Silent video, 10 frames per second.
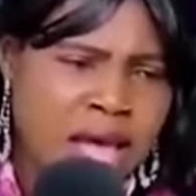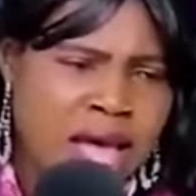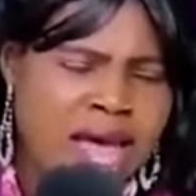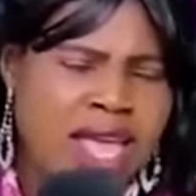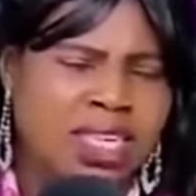
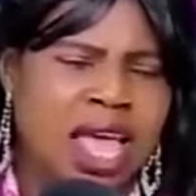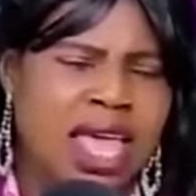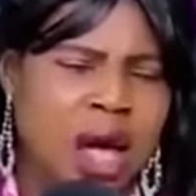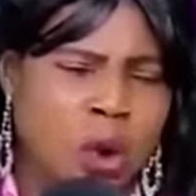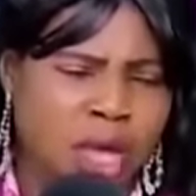ene se
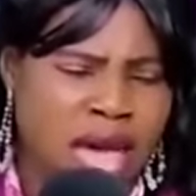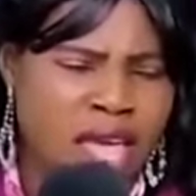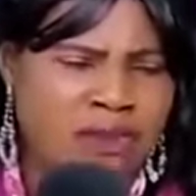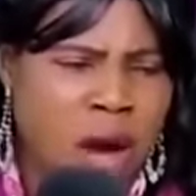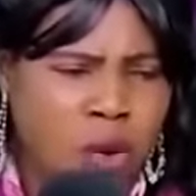ye wo ya
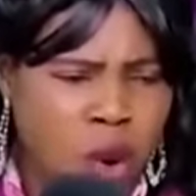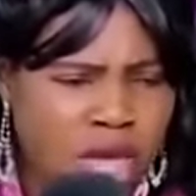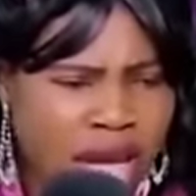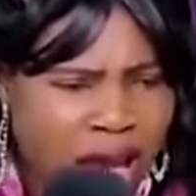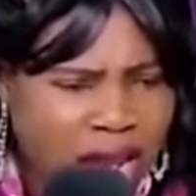if akro
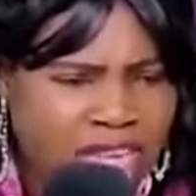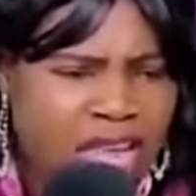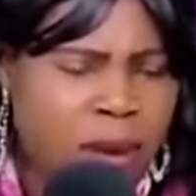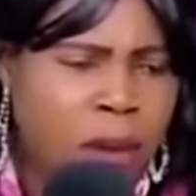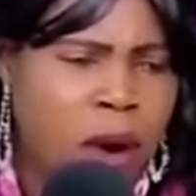ya na
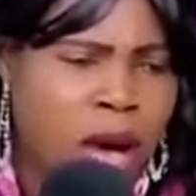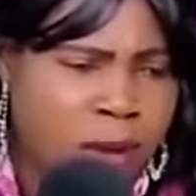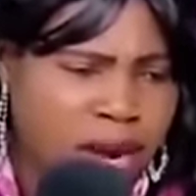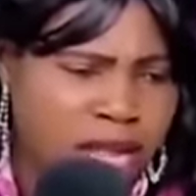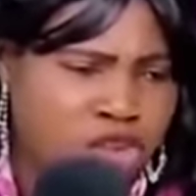sabebo wa
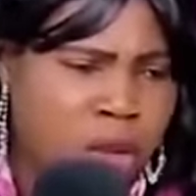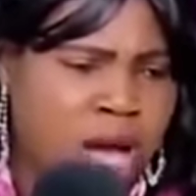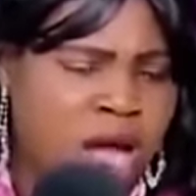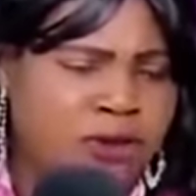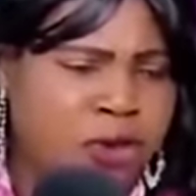ma na so ma
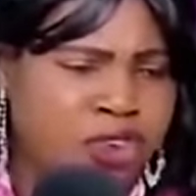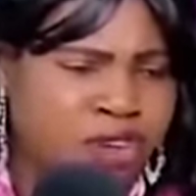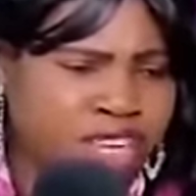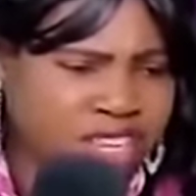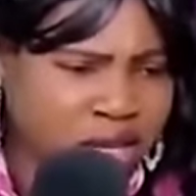come for me
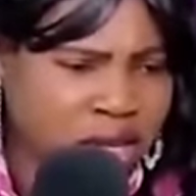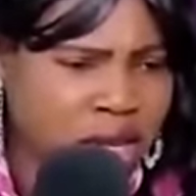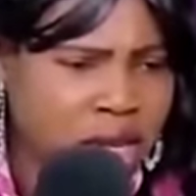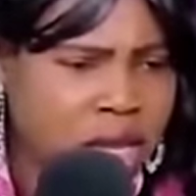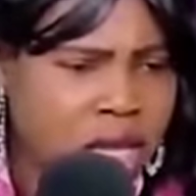dressing
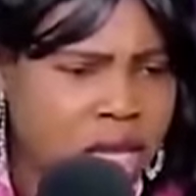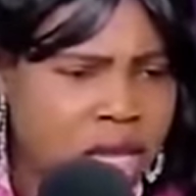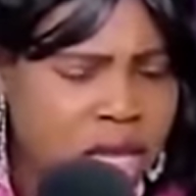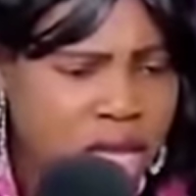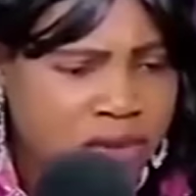
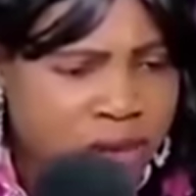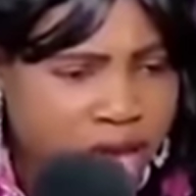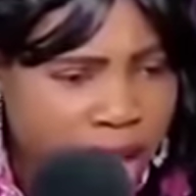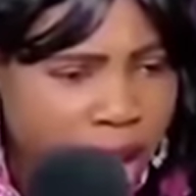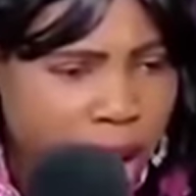Iva
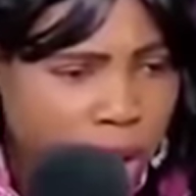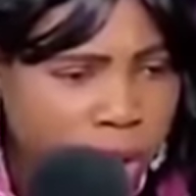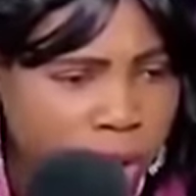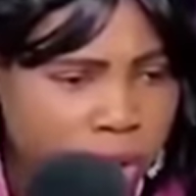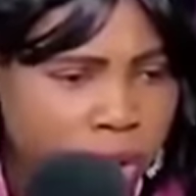ya o
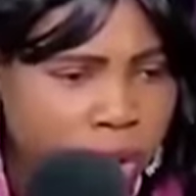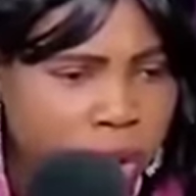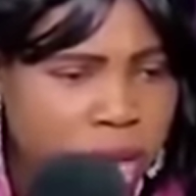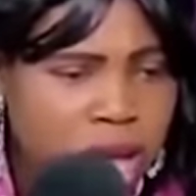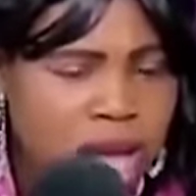
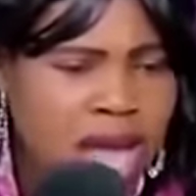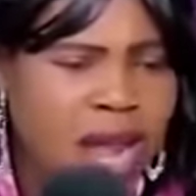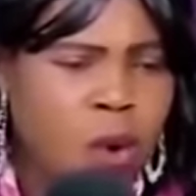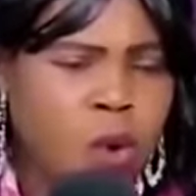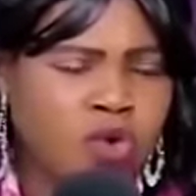ena
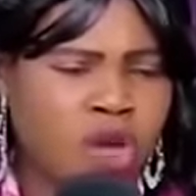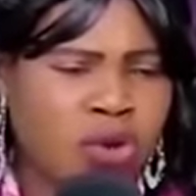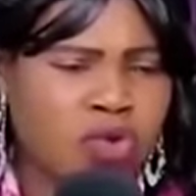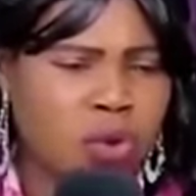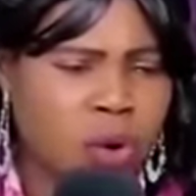wo kwotwa
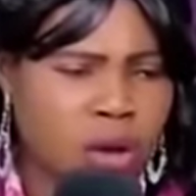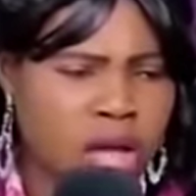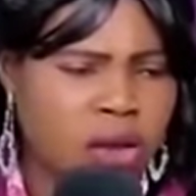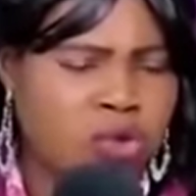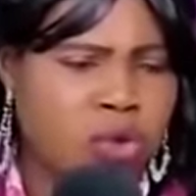ntro
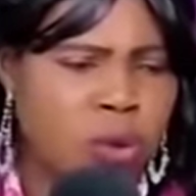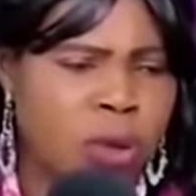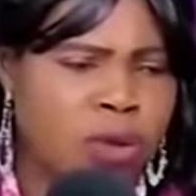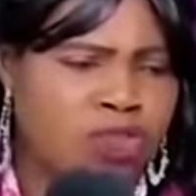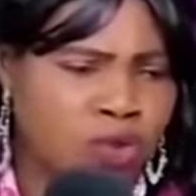eto
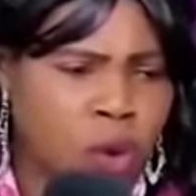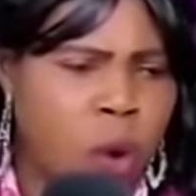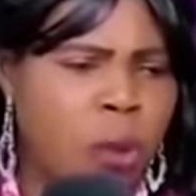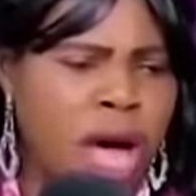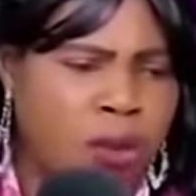meme so wo
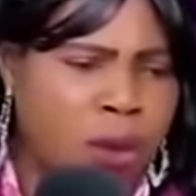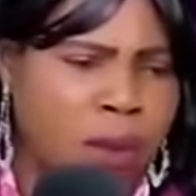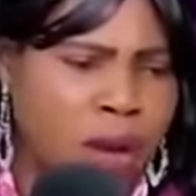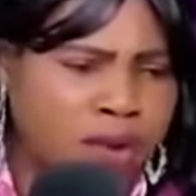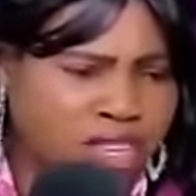ma no
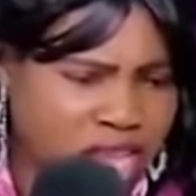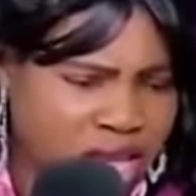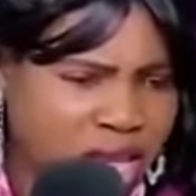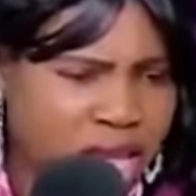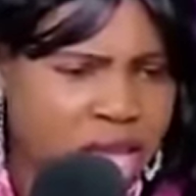papa wo
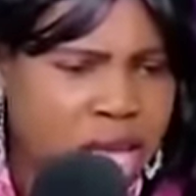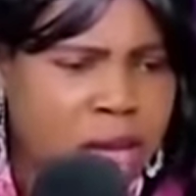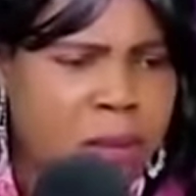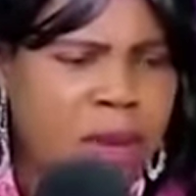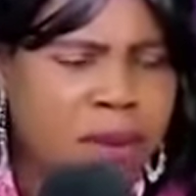se
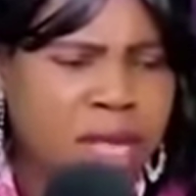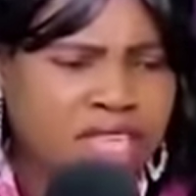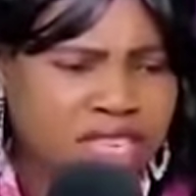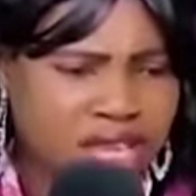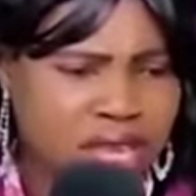meme
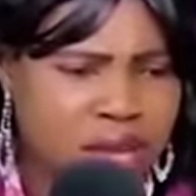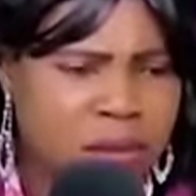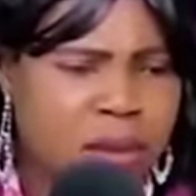se mimi